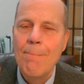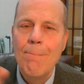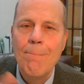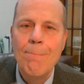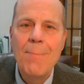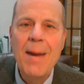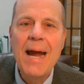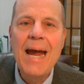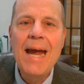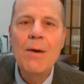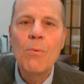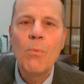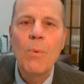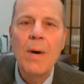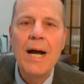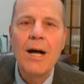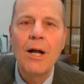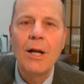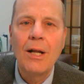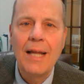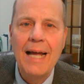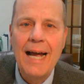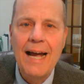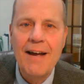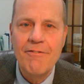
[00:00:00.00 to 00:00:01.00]
may
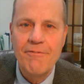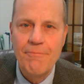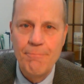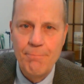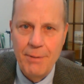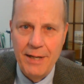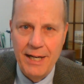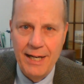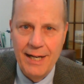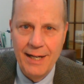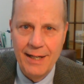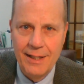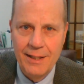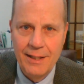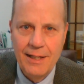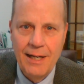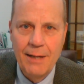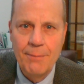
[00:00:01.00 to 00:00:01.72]
well have been,